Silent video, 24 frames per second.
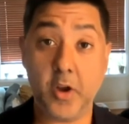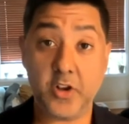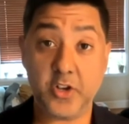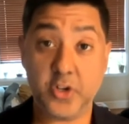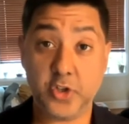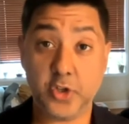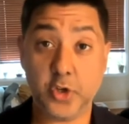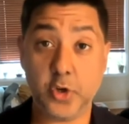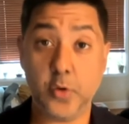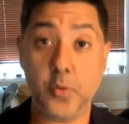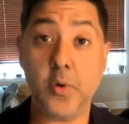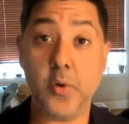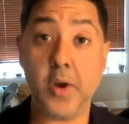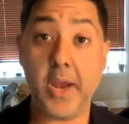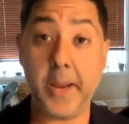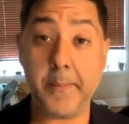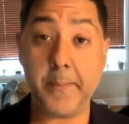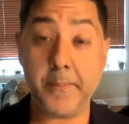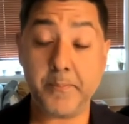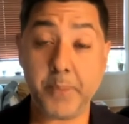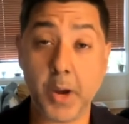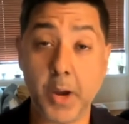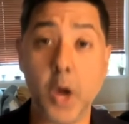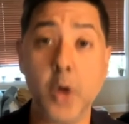to
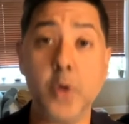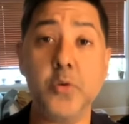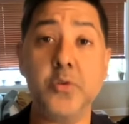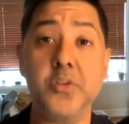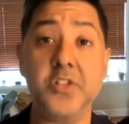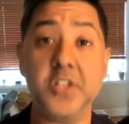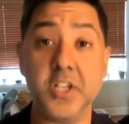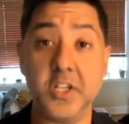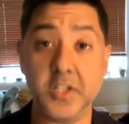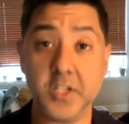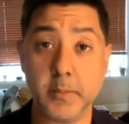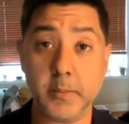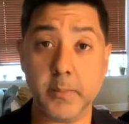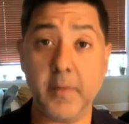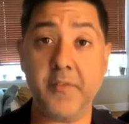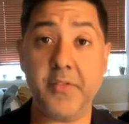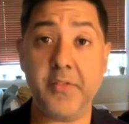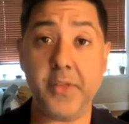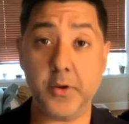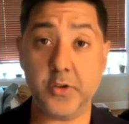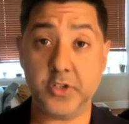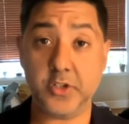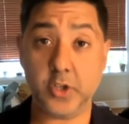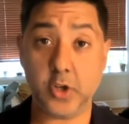impose some of
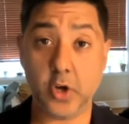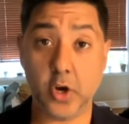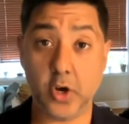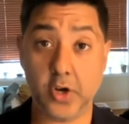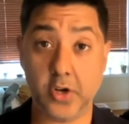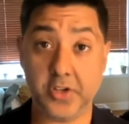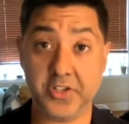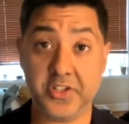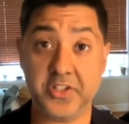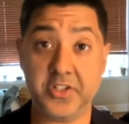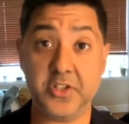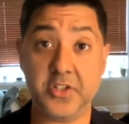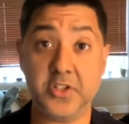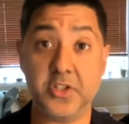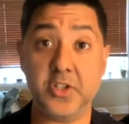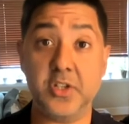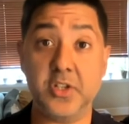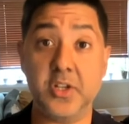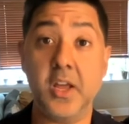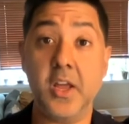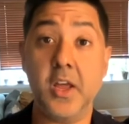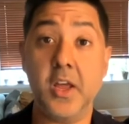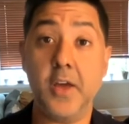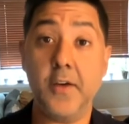those costs
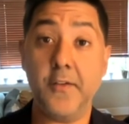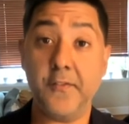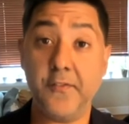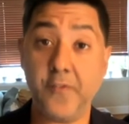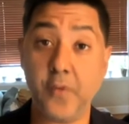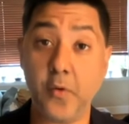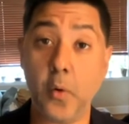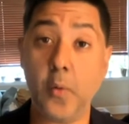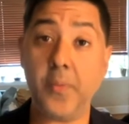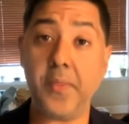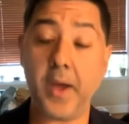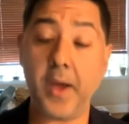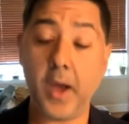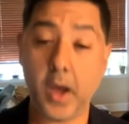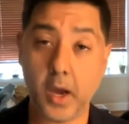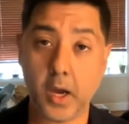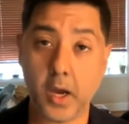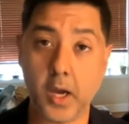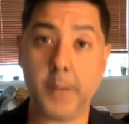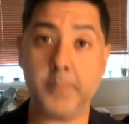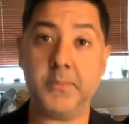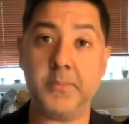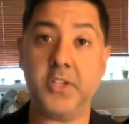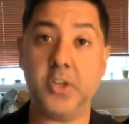for the
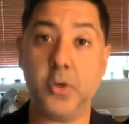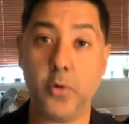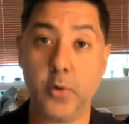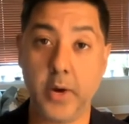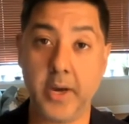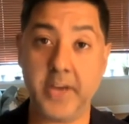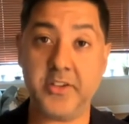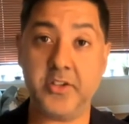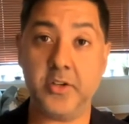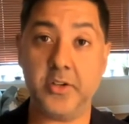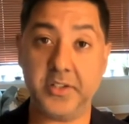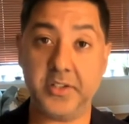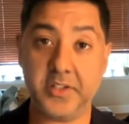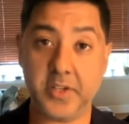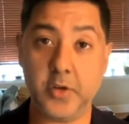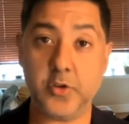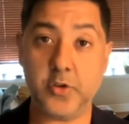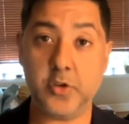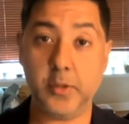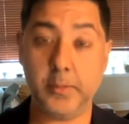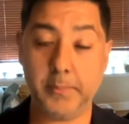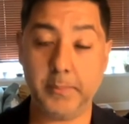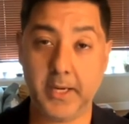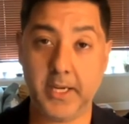harms created on
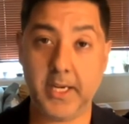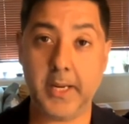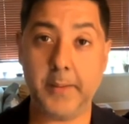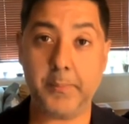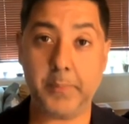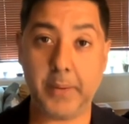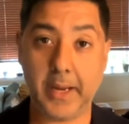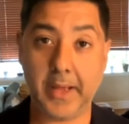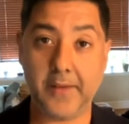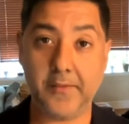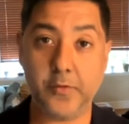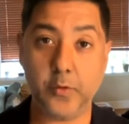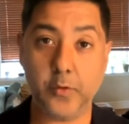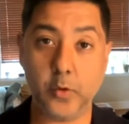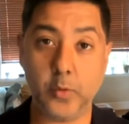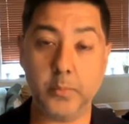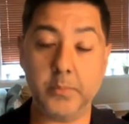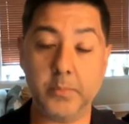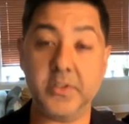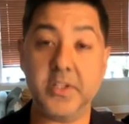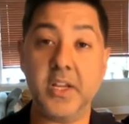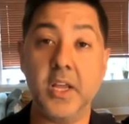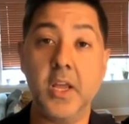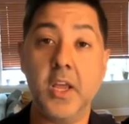social media
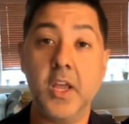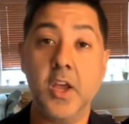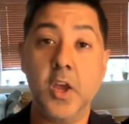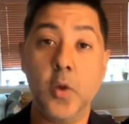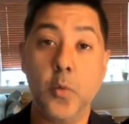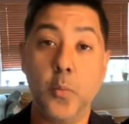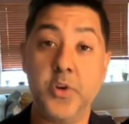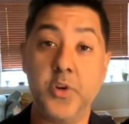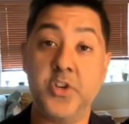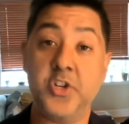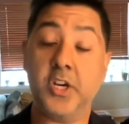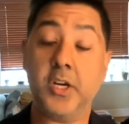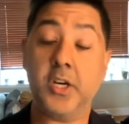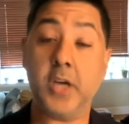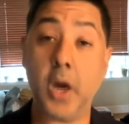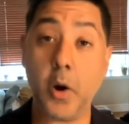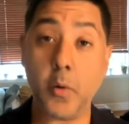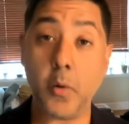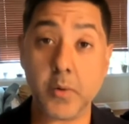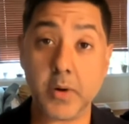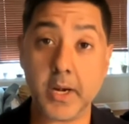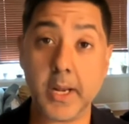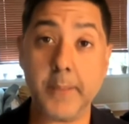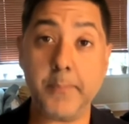platforms, which are
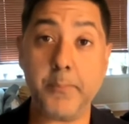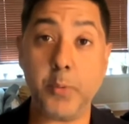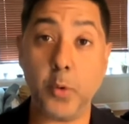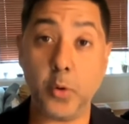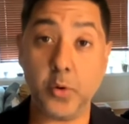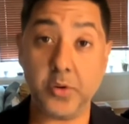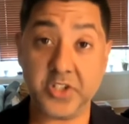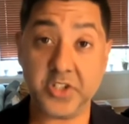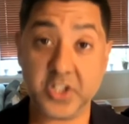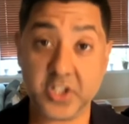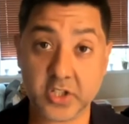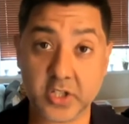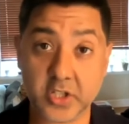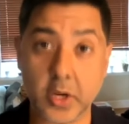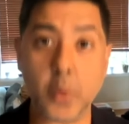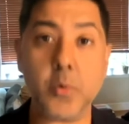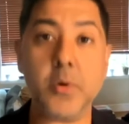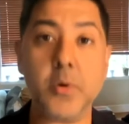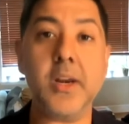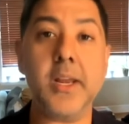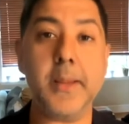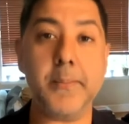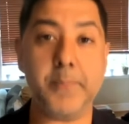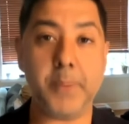currently borne
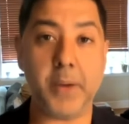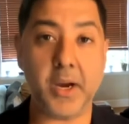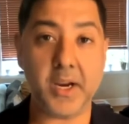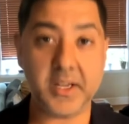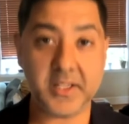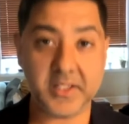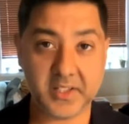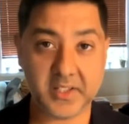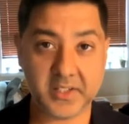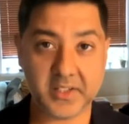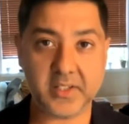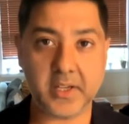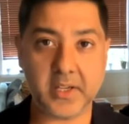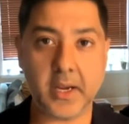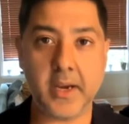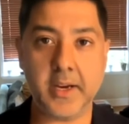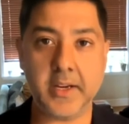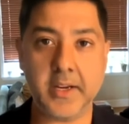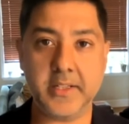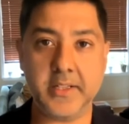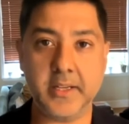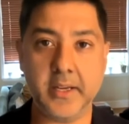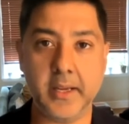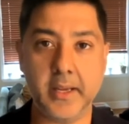solely by
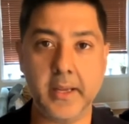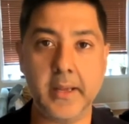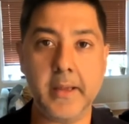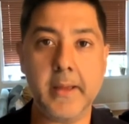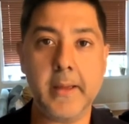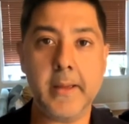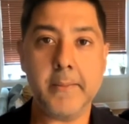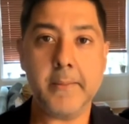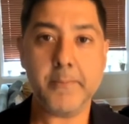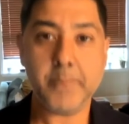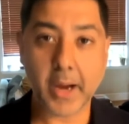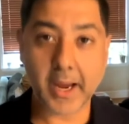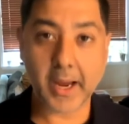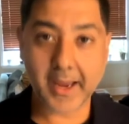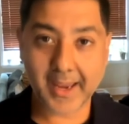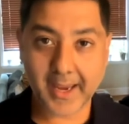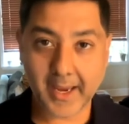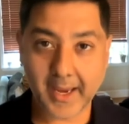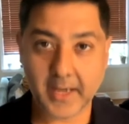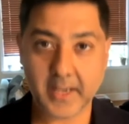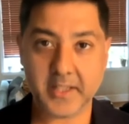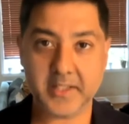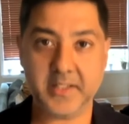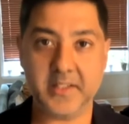society, by
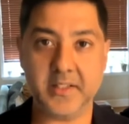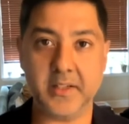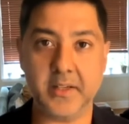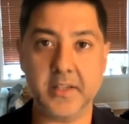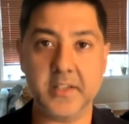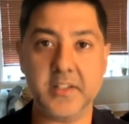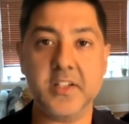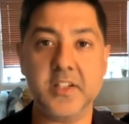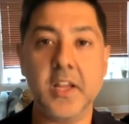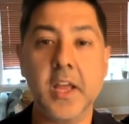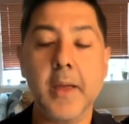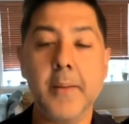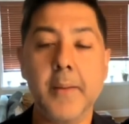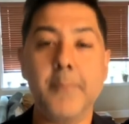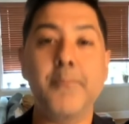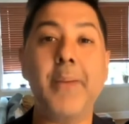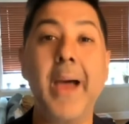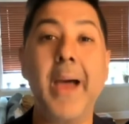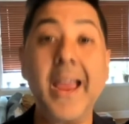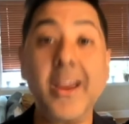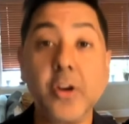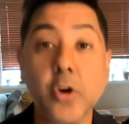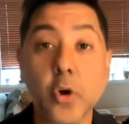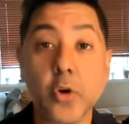innocents,
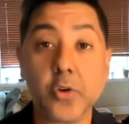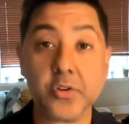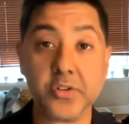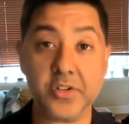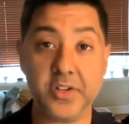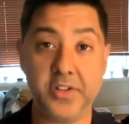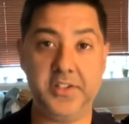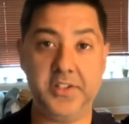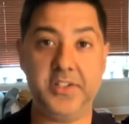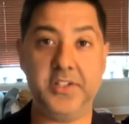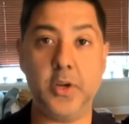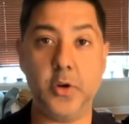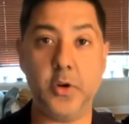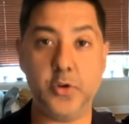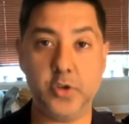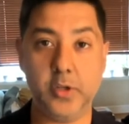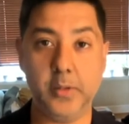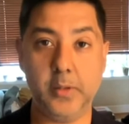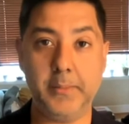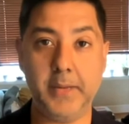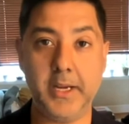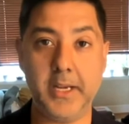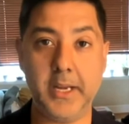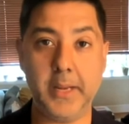back onto the social
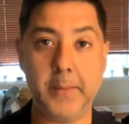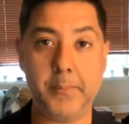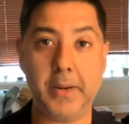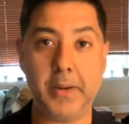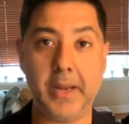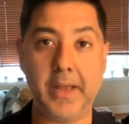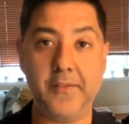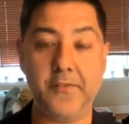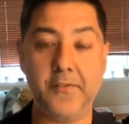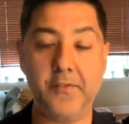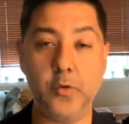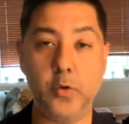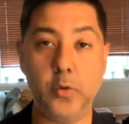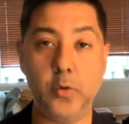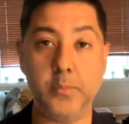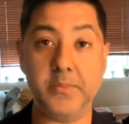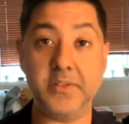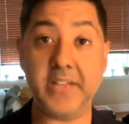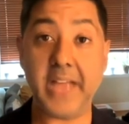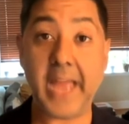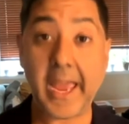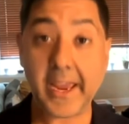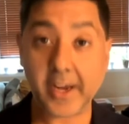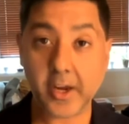media
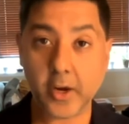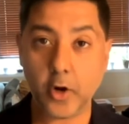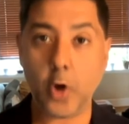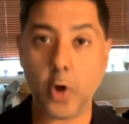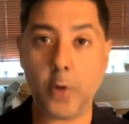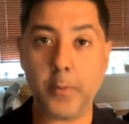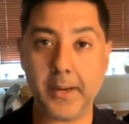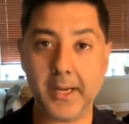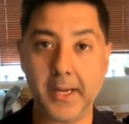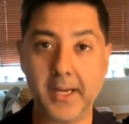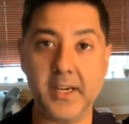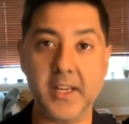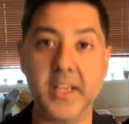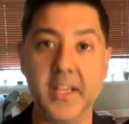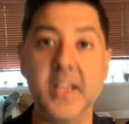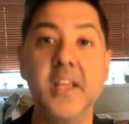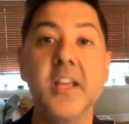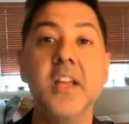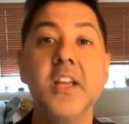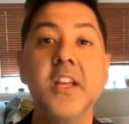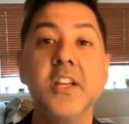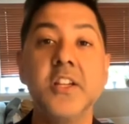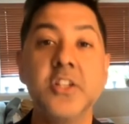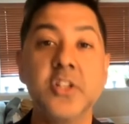platforms economically,
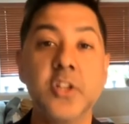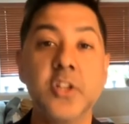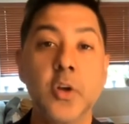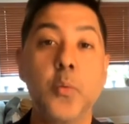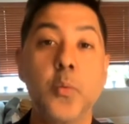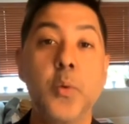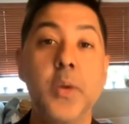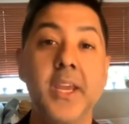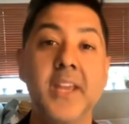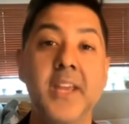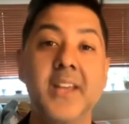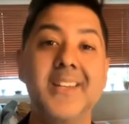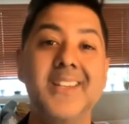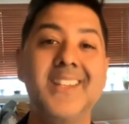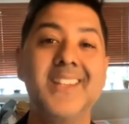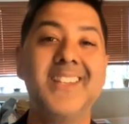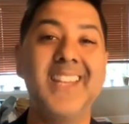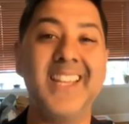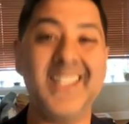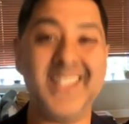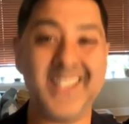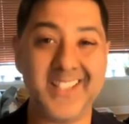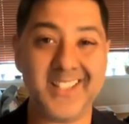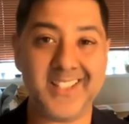so we can
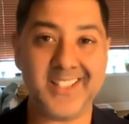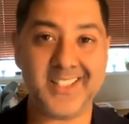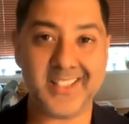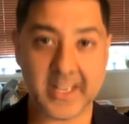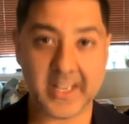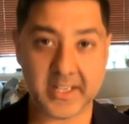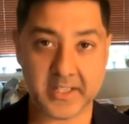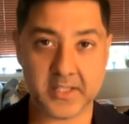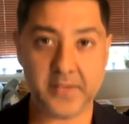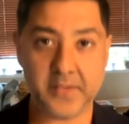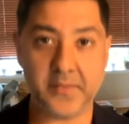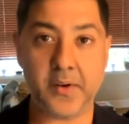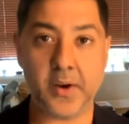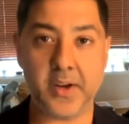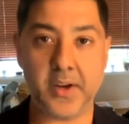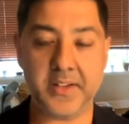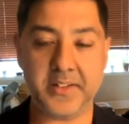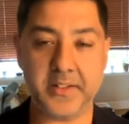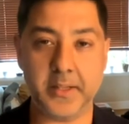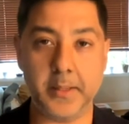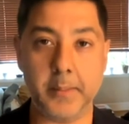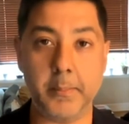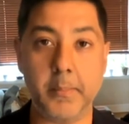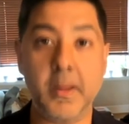disincentivize
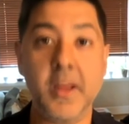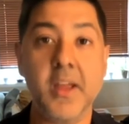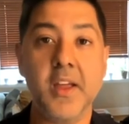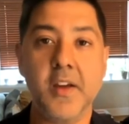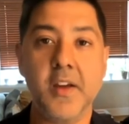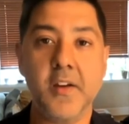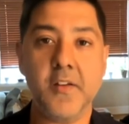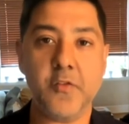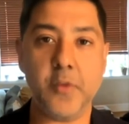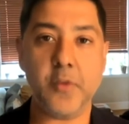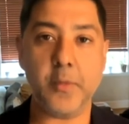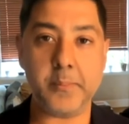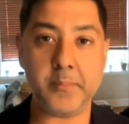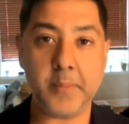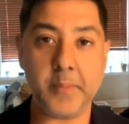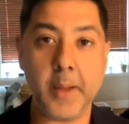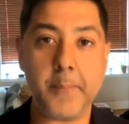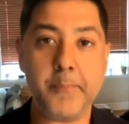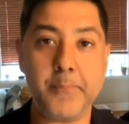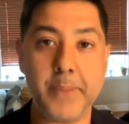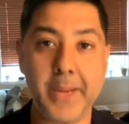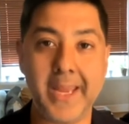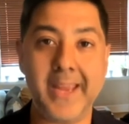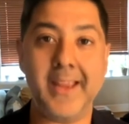them from
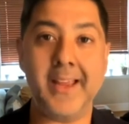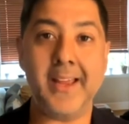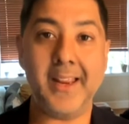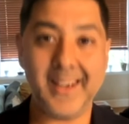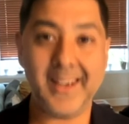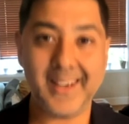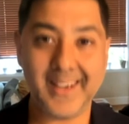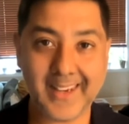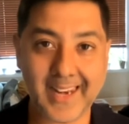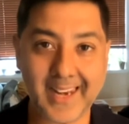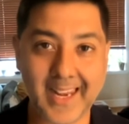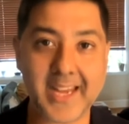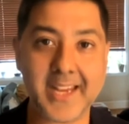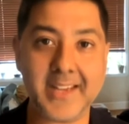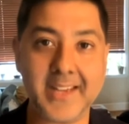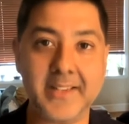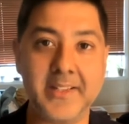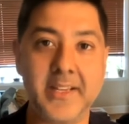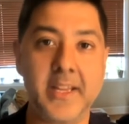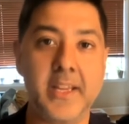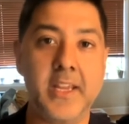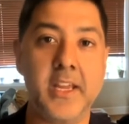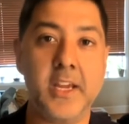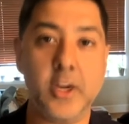being
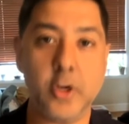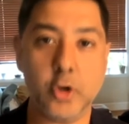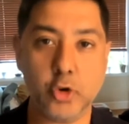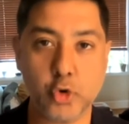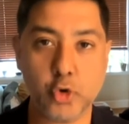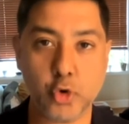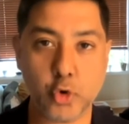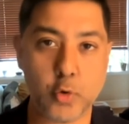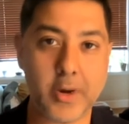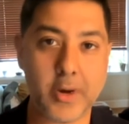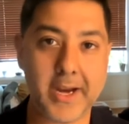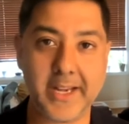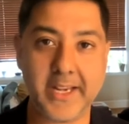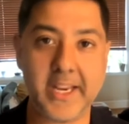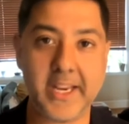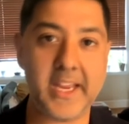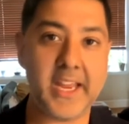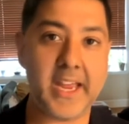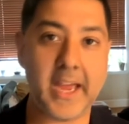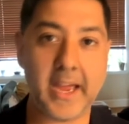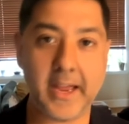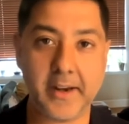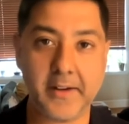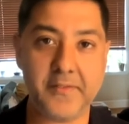lazy, greedy,
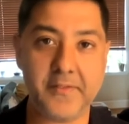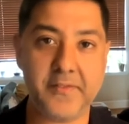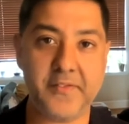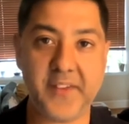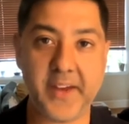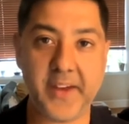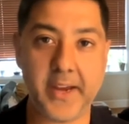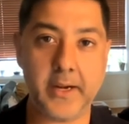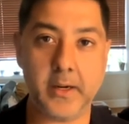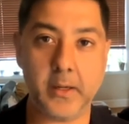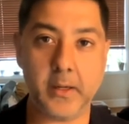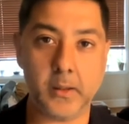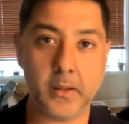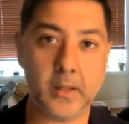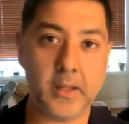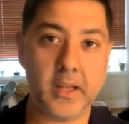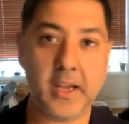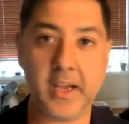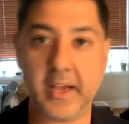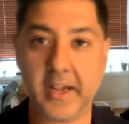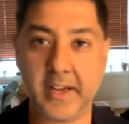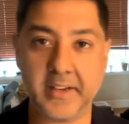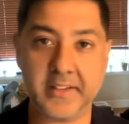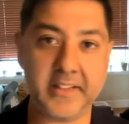and venal
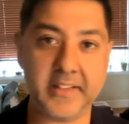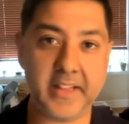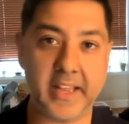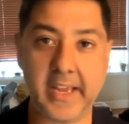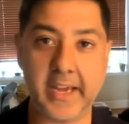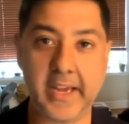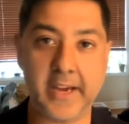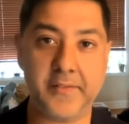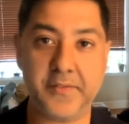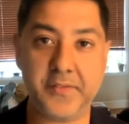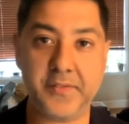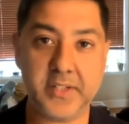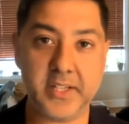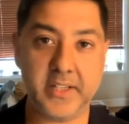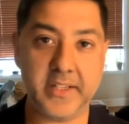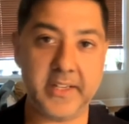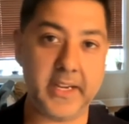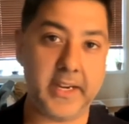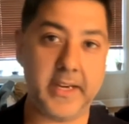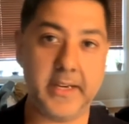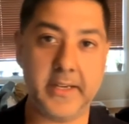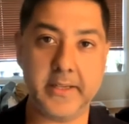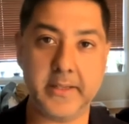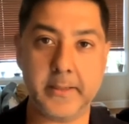as they have today.